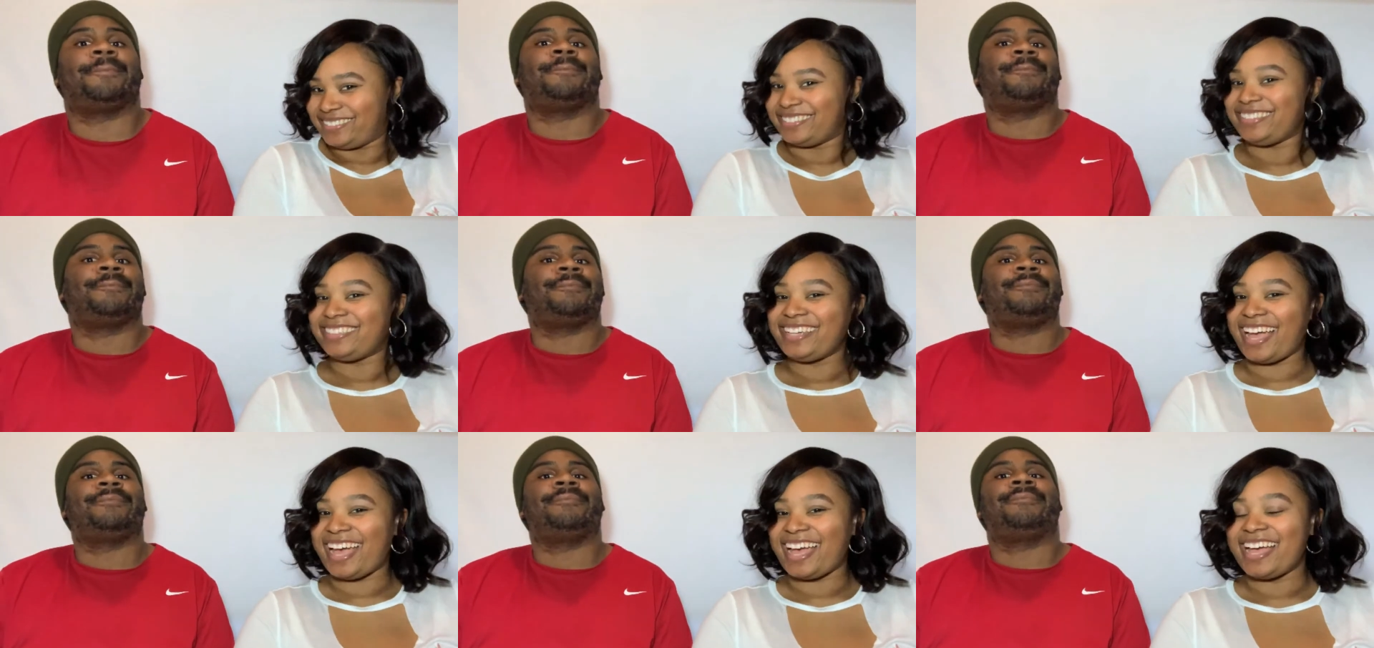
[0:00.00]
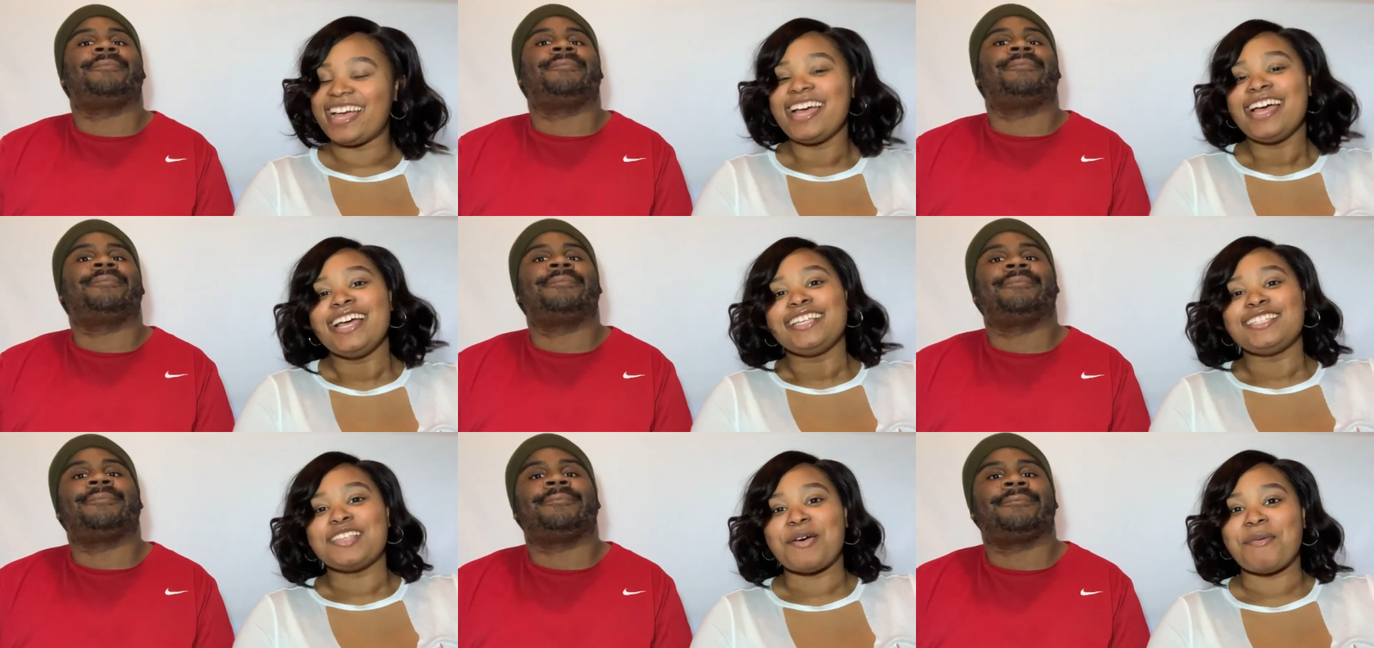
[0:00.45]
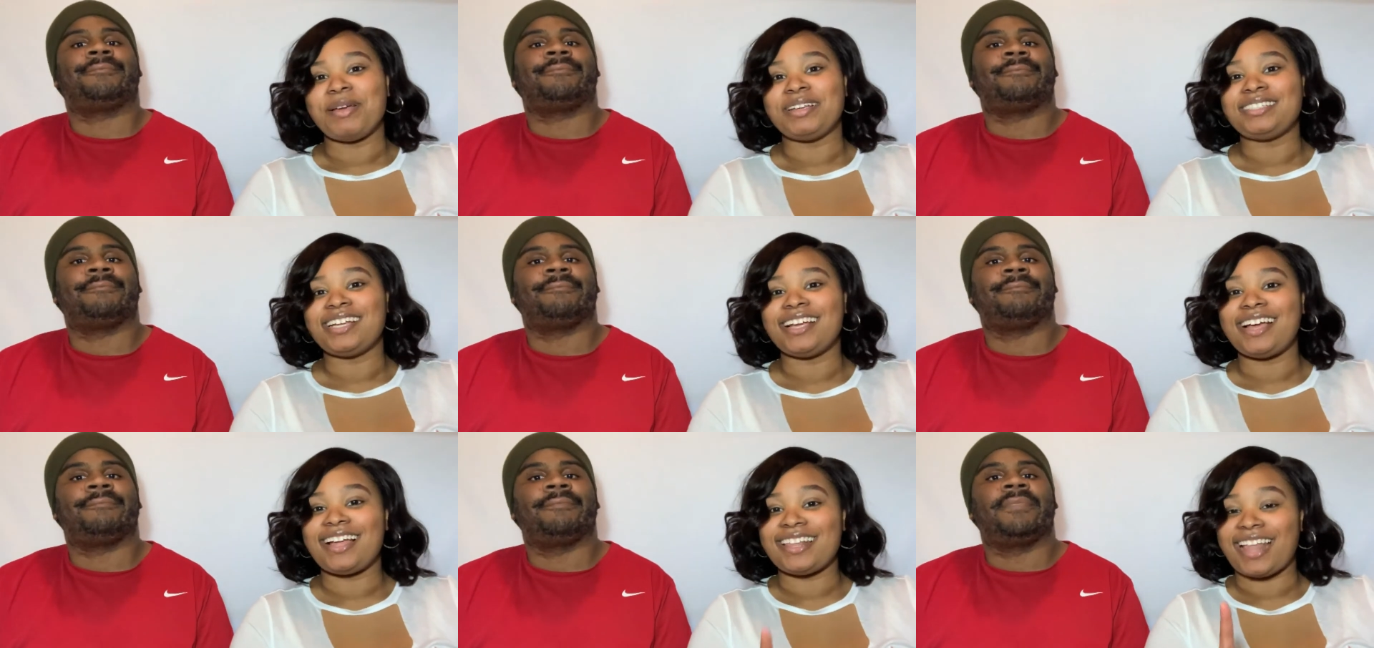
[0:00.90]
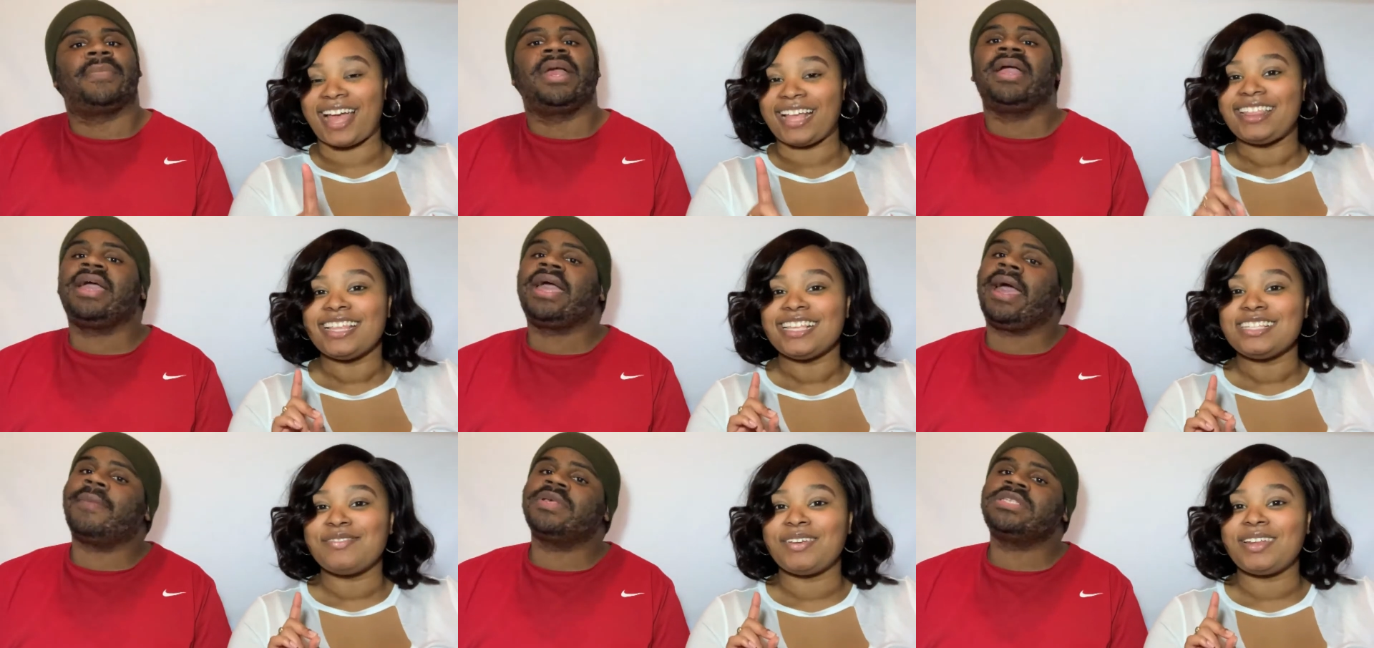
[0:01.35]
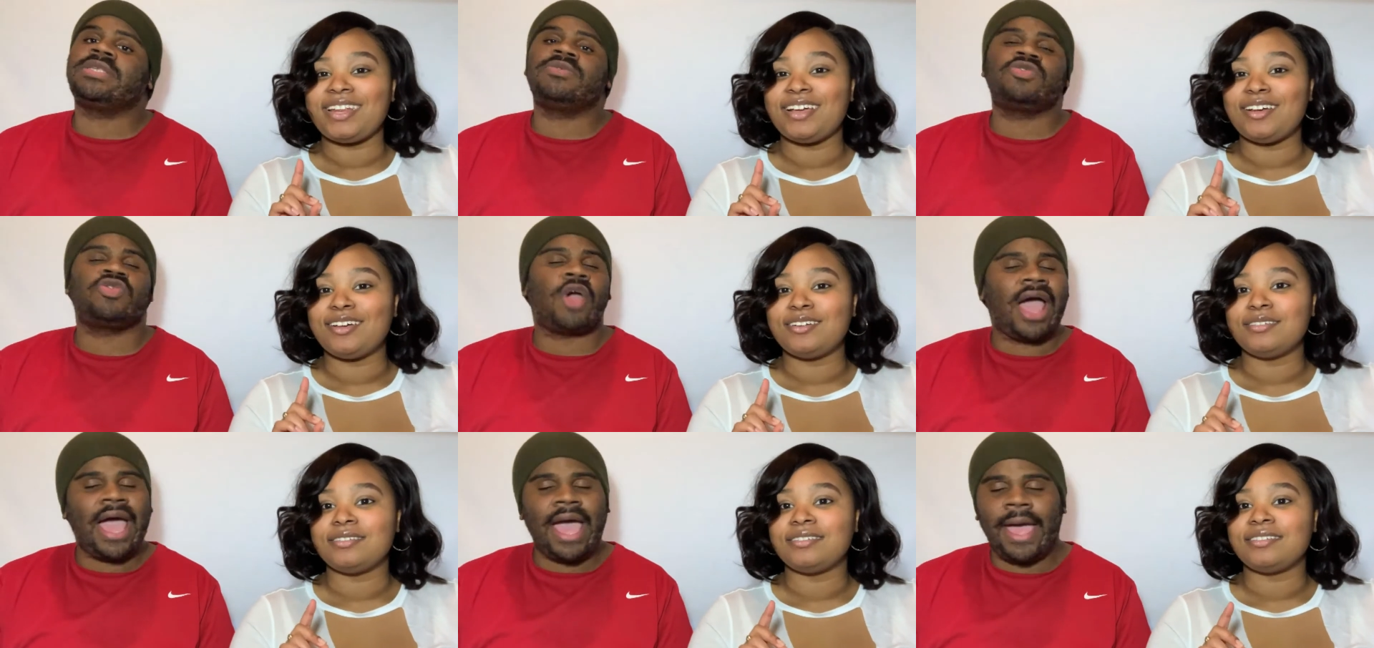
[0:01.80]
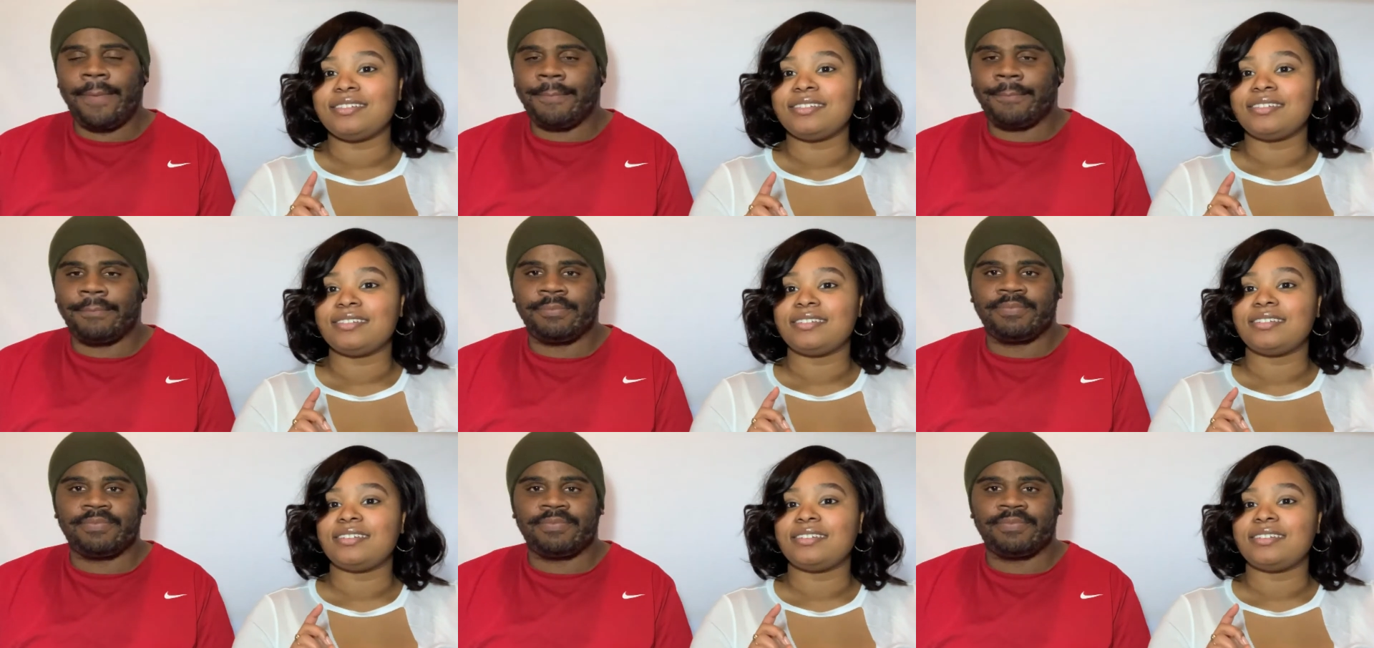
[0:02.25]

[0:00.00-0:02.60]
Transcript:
Speaker 1: Yeah. So make sure y'all like this Comment, video. subscribe.